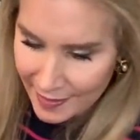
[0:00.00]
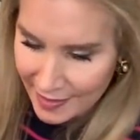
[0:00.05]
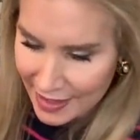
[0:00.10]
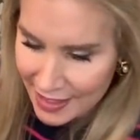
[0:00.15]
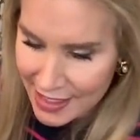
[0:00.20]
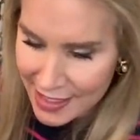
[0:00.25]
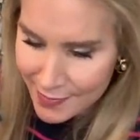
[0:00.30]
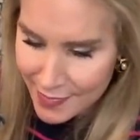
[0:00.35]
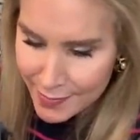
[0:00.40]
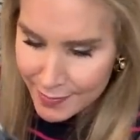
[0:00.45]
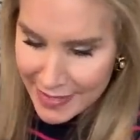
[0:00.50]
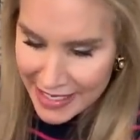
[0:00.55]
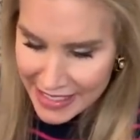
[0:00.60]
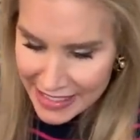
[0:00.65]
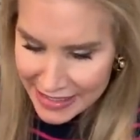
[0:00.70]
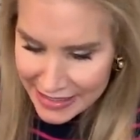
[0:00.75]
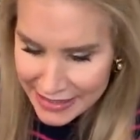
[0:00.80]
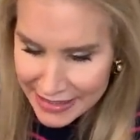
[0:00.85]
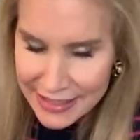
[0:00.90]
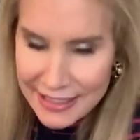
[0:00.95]
I am
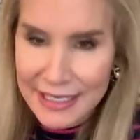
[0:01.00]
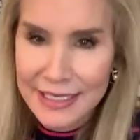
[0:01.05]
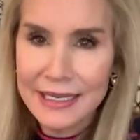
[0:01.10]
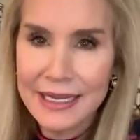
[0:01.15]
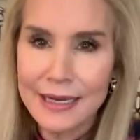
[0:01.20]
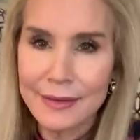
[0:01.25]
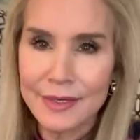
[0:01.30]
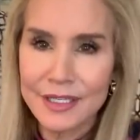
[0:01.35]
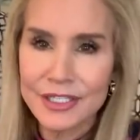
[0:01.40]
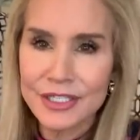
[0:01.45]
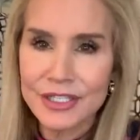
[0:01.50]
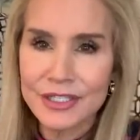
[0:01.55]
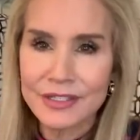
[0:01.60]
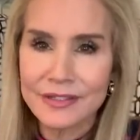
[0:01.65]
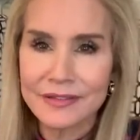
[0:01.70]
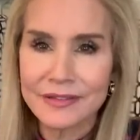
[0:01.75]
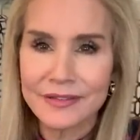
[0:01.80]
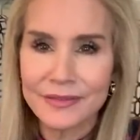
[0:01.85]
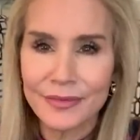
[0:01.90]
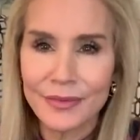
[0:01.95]
amazed at how much
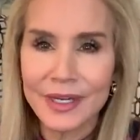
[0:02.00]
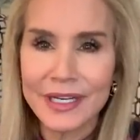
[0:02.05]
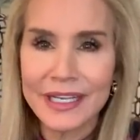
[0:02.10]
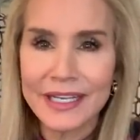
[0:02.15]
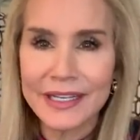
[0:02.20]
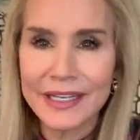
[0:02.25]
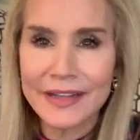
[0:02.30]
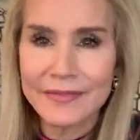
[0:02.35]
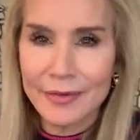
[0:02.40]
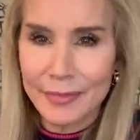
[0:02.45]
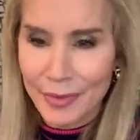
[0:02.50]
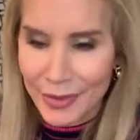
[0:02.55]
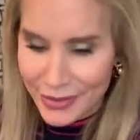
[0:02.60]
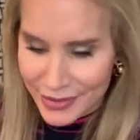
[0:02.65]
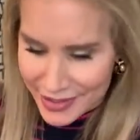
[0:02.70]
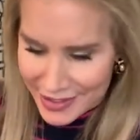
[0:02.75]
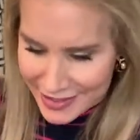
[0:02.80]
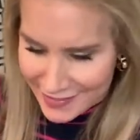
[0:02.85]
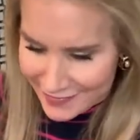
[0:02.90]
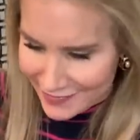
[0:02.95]
one can love a
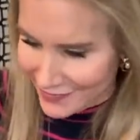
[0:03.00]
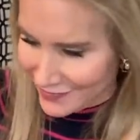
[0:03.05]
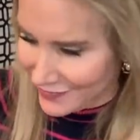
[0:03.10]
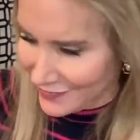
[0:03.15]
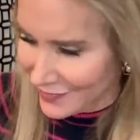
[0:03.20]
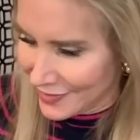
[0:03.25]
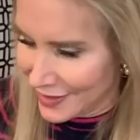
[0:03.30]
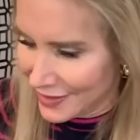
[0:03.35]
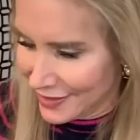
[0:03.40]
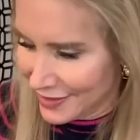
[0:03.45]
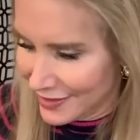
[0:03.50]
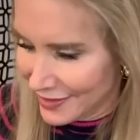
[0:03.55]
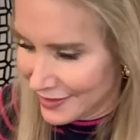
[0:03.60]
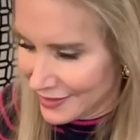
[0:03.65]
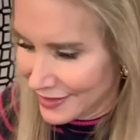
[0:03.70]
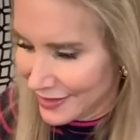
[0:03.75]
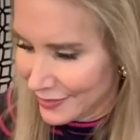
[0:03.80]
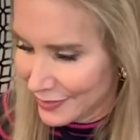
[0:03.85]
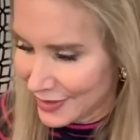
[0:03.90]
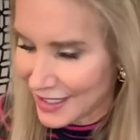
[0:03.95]
purse.
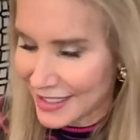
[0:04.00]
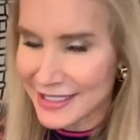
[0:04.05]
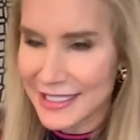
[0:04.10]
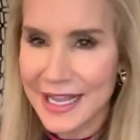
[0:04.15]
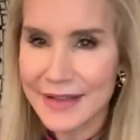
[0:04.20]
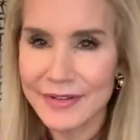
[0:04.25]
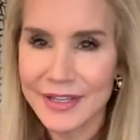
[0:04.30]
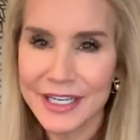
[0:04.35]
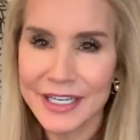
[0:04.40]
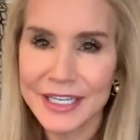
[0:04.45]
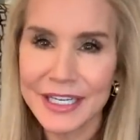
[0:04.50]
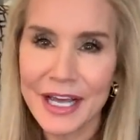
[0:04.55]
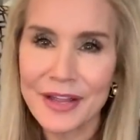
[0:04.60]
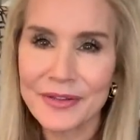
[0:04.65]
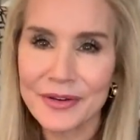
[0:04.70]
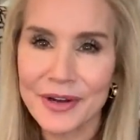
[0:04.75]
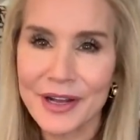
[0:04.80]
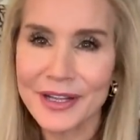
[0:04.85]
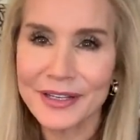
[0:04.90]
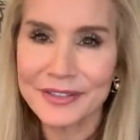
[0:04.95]
I would like to have it in
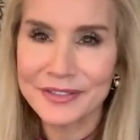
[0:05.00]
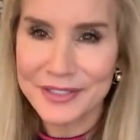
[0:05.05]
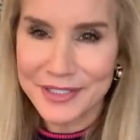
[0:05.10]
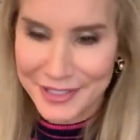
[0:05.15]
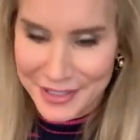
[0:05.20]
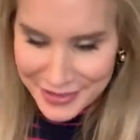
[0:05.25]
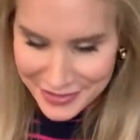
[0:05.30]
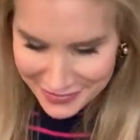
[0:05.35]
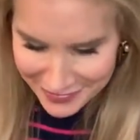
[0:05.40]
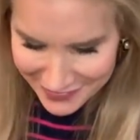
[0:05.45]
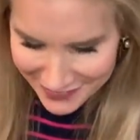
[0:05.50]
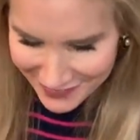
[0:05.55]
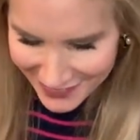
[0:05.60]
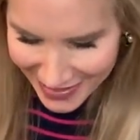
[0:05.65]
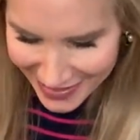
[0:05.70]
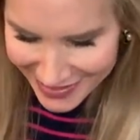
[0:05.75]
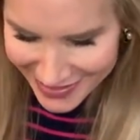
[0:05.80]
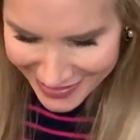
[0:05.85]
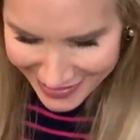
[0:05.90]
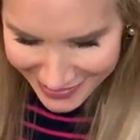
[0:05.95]
other colors too,
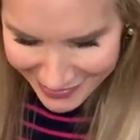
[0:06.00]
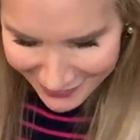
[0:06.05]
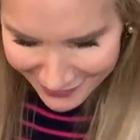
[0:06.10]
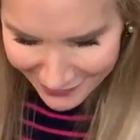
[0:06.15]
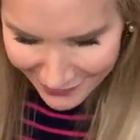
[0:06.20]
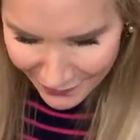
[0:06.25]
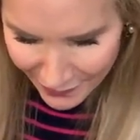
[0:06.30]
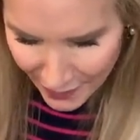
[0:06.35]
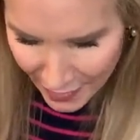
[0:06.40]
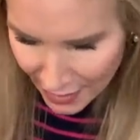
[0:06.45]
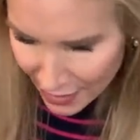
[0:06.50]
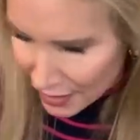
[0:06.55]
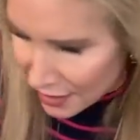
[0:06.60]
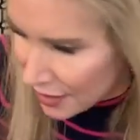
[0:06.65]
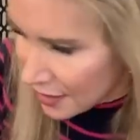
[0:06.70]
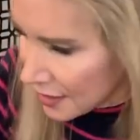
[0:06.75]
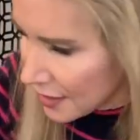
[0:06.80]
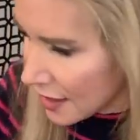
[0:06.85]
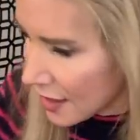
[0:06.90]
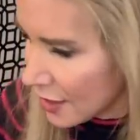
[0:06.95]
actually.
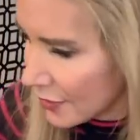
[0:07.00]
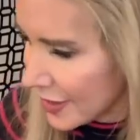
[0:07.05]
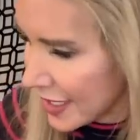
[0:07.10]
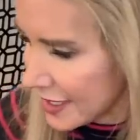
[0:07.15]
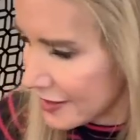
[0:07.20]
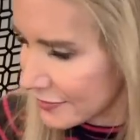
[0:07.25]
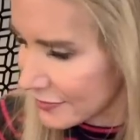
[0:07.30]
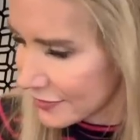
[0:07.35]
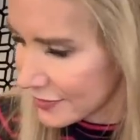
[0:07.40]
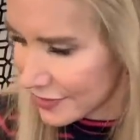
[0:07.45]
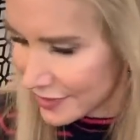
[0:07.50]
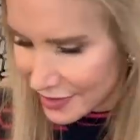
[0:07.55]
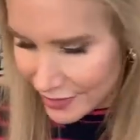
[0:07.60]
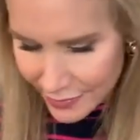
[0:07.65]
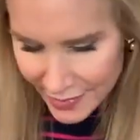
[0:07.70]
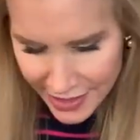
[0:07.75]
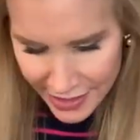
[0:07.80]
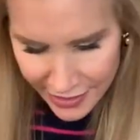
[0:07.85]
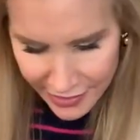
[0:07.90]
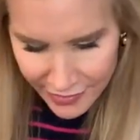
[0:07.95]
Okay, here
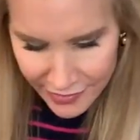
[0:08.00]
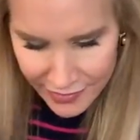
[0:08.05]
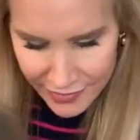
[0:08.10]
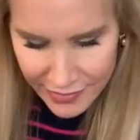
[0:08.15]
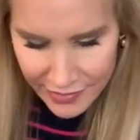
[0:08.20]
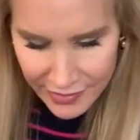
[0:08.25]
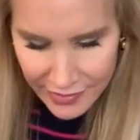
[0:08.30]
we go.